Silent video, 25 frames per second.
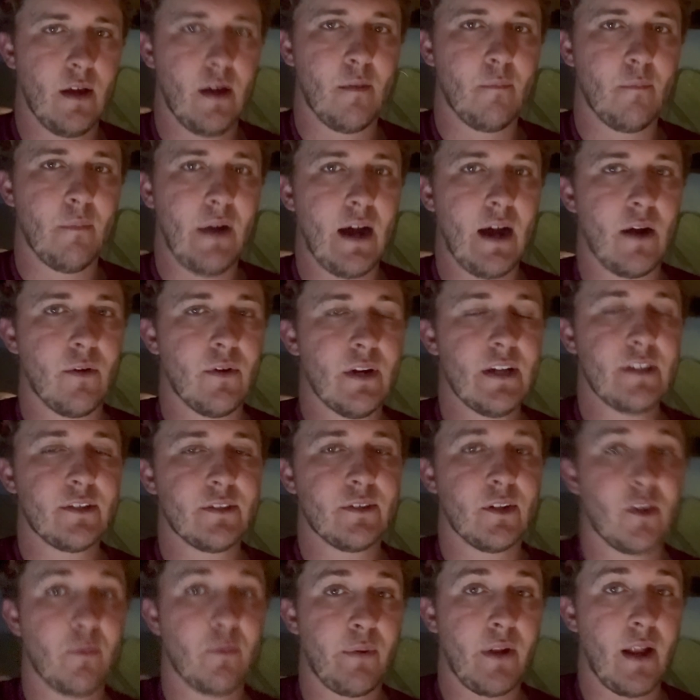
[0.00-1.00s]
My
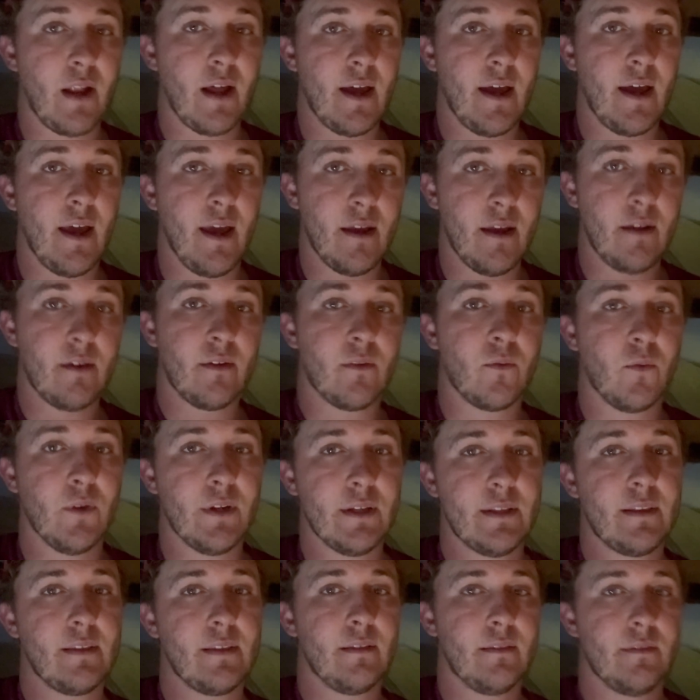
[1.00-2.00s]
original plan
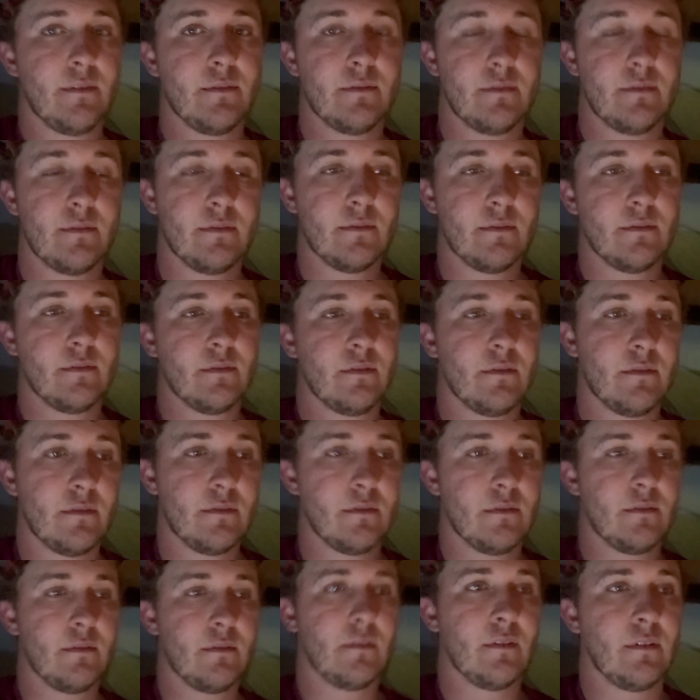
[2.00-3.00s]
with
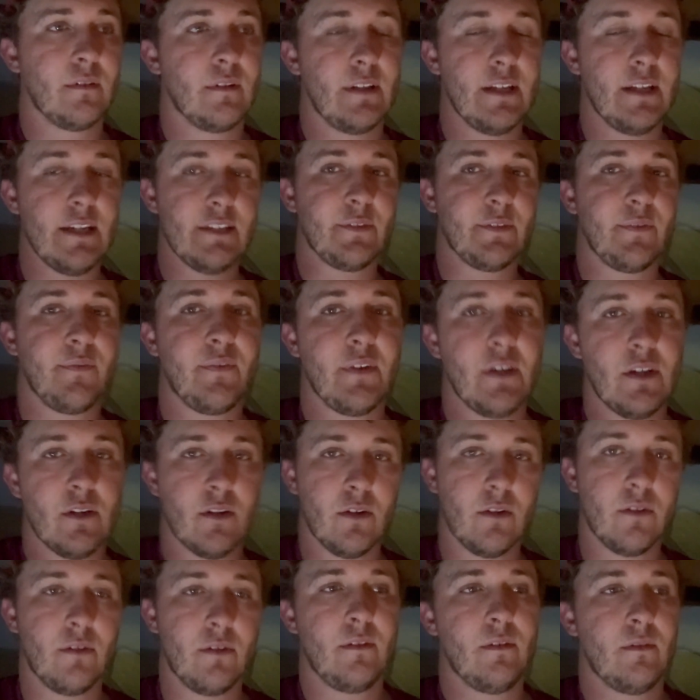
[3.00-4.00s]
this
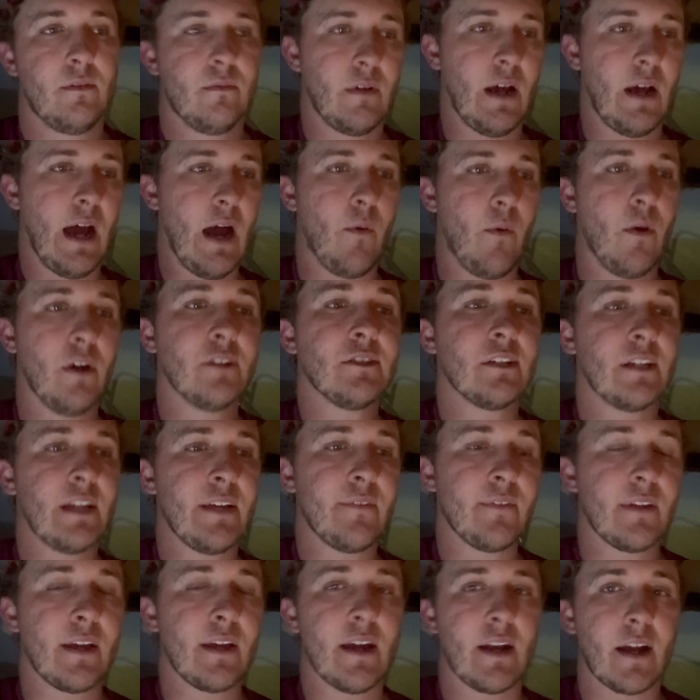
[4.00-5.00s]
field, I wasn't
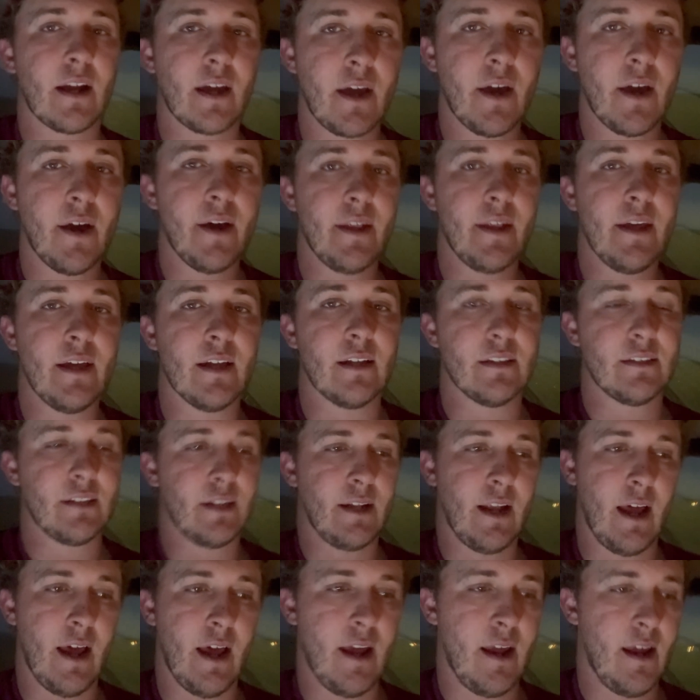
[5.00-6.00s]
even going to cut it
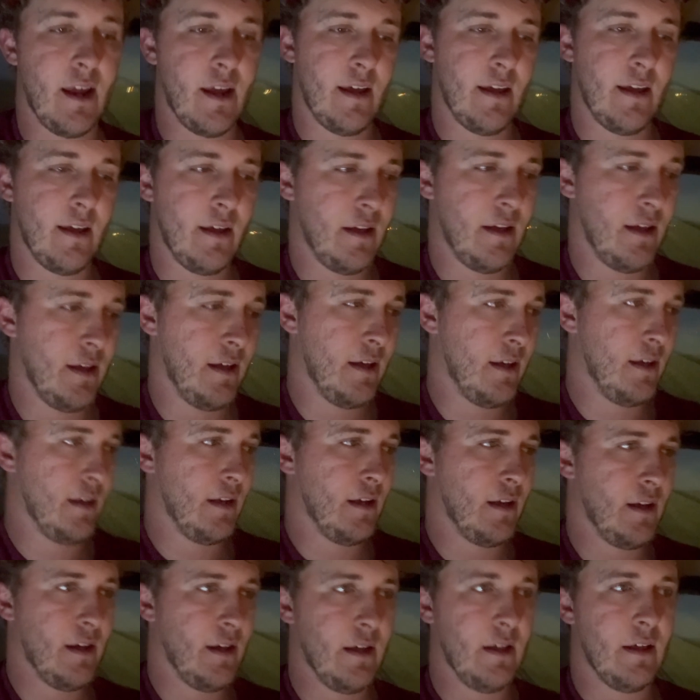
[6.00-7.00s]
today.
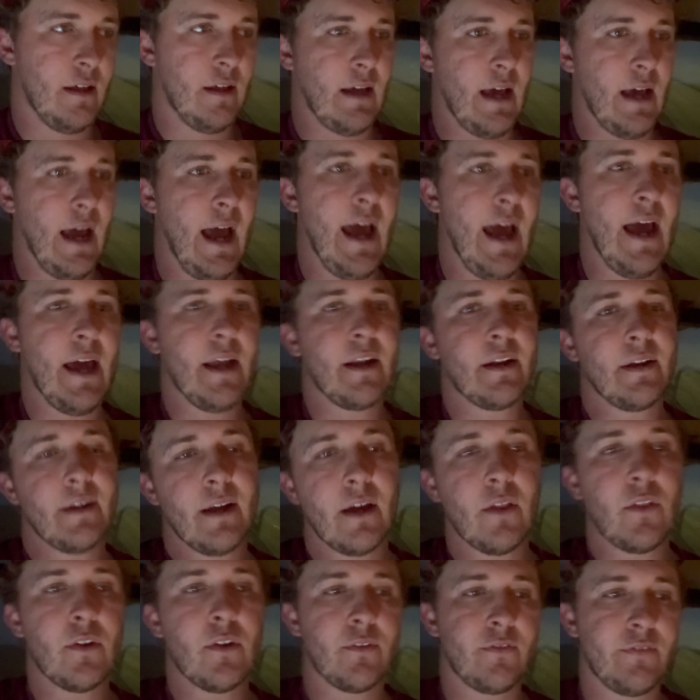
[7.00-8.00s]
I had
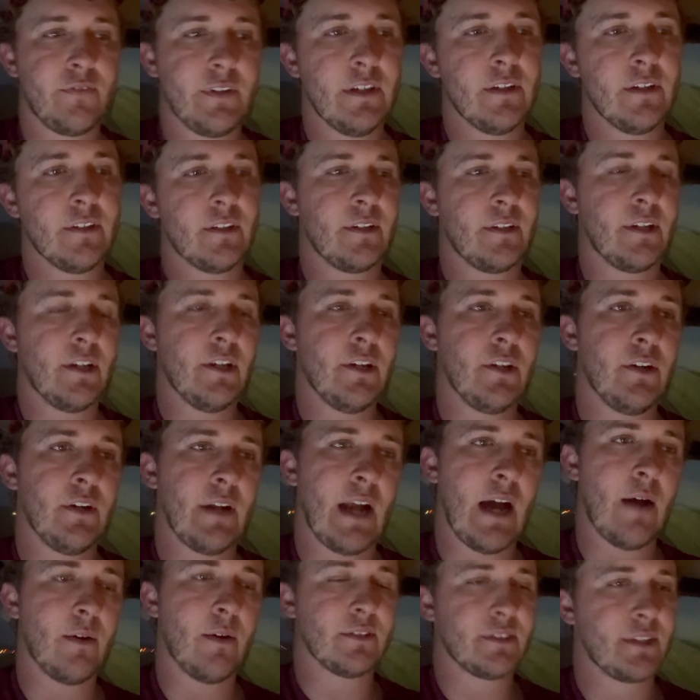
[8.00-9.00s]
another field to do, and
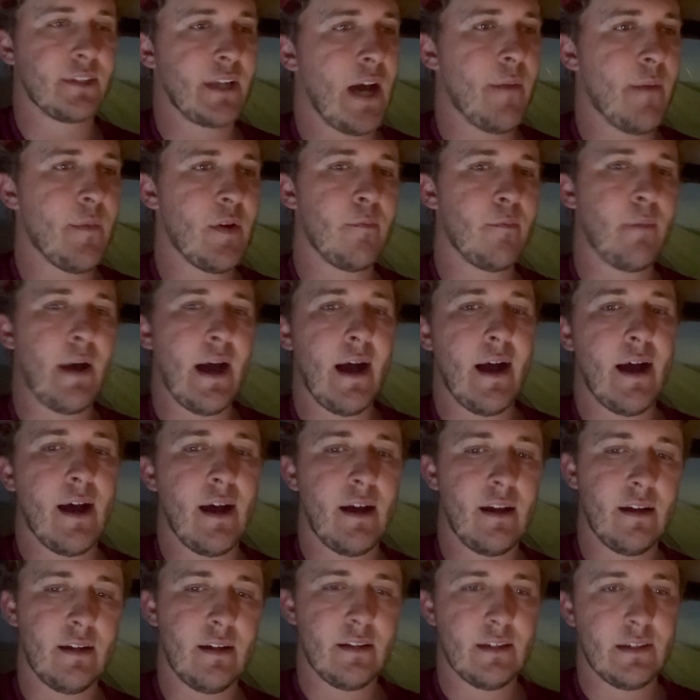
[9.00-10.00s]
I was coming
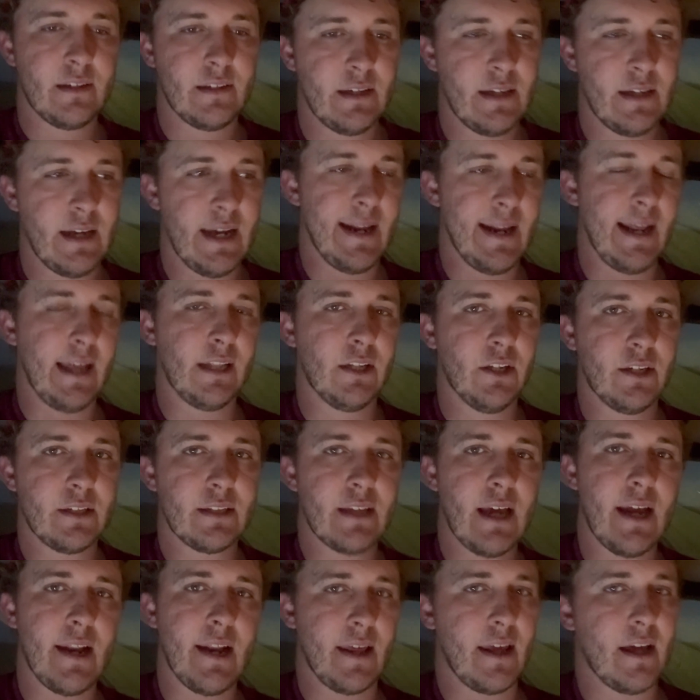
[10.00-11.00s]
by, and I looked
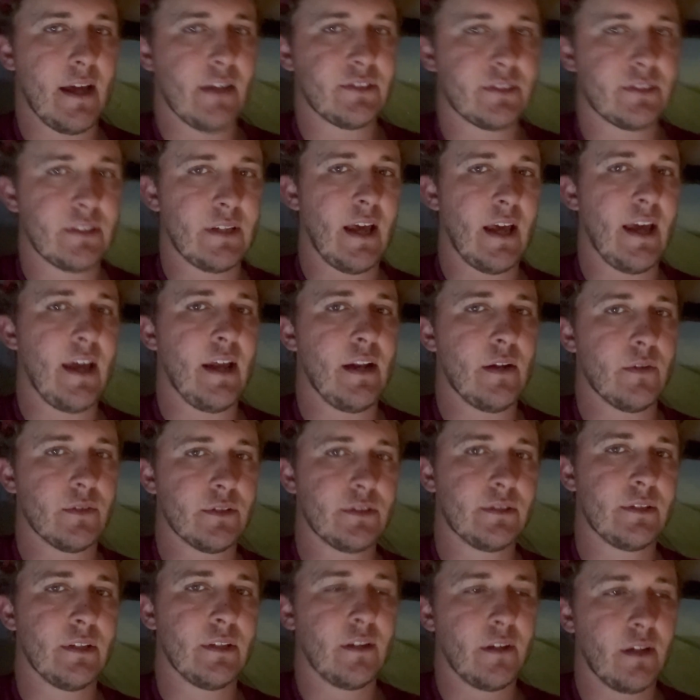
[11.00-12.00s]
at it yesterday, and it was
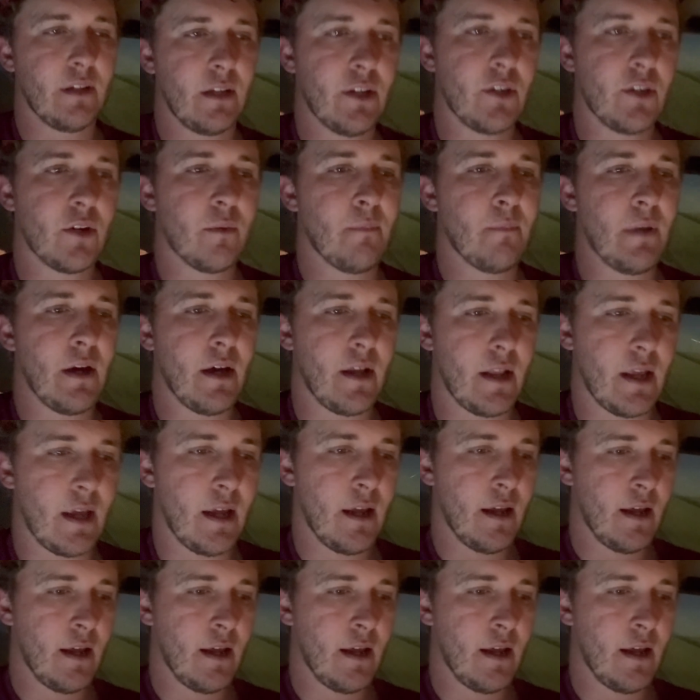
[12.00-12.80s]
still a little muddy.